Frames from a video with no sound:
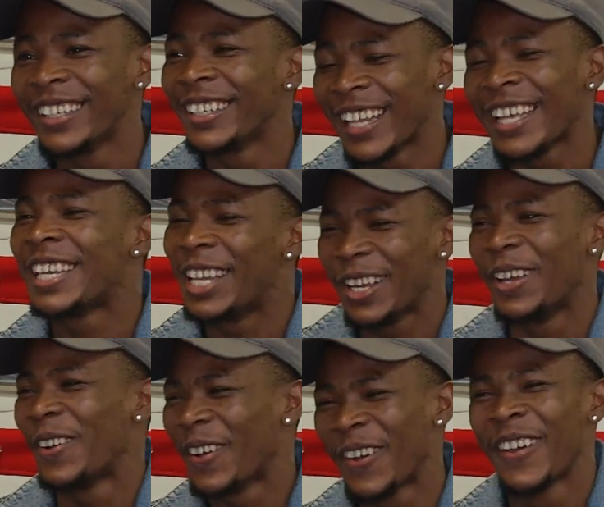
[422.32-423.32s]
That's him.
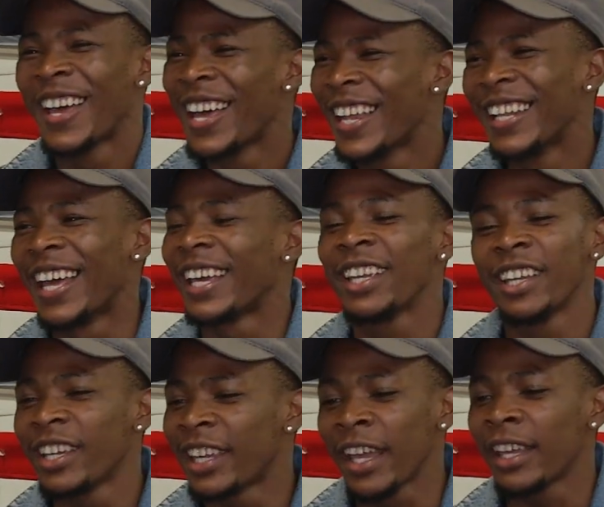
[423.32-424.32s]
Like,
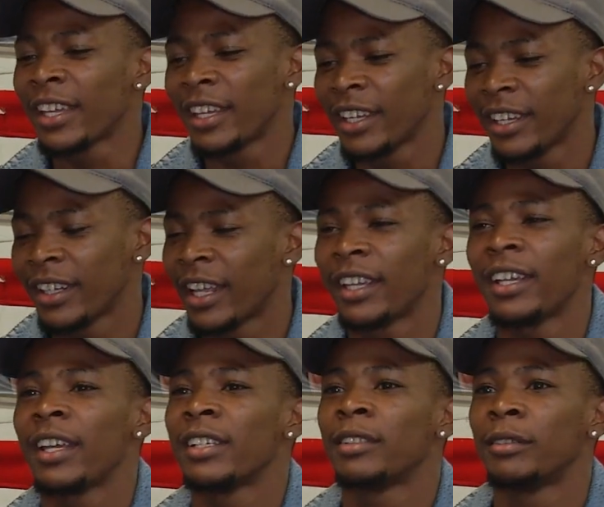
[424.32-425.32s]
he can't get hit. Like, he
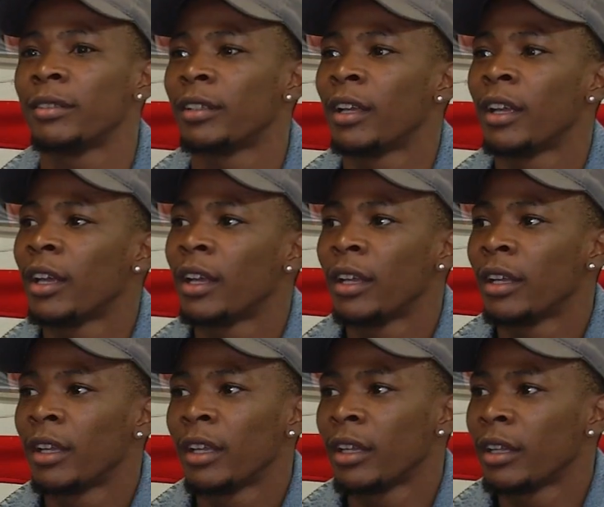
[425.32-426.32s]
has
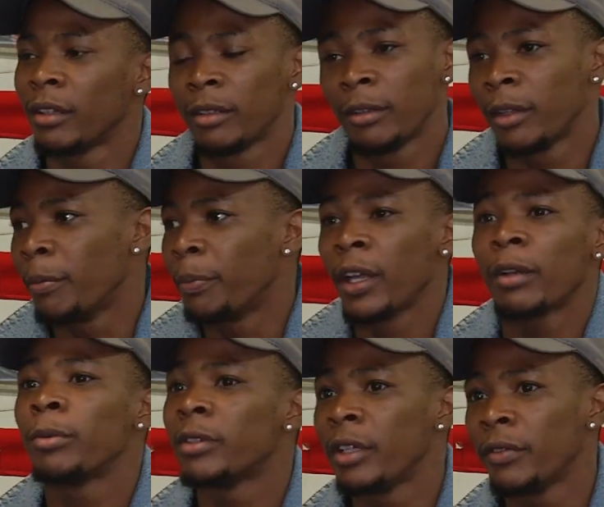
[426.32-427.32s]

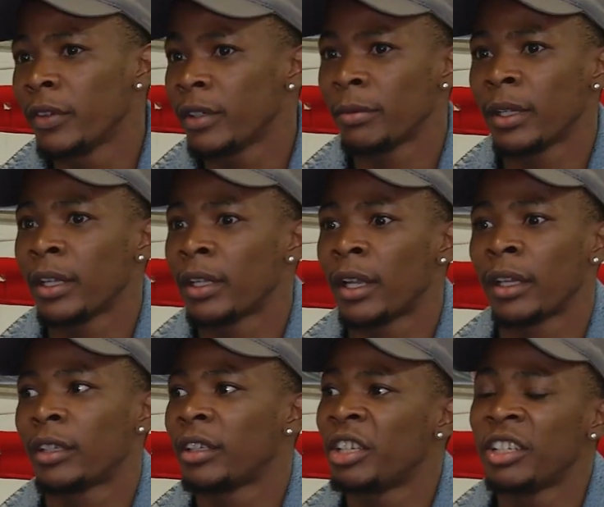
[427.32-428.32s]
impeccable defense, man.
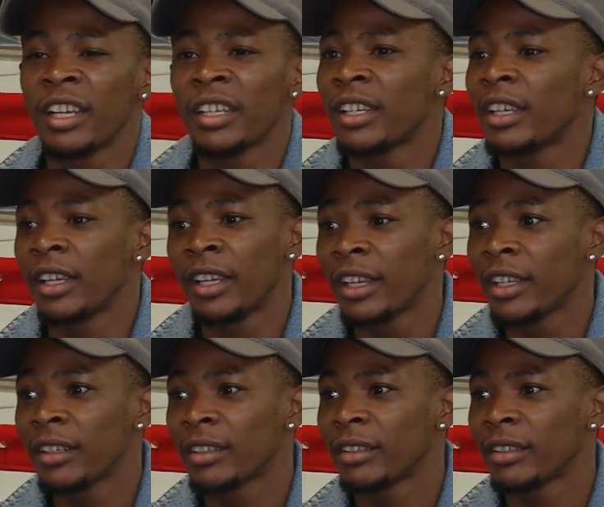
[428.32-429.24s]
Like, he doesn't get hit.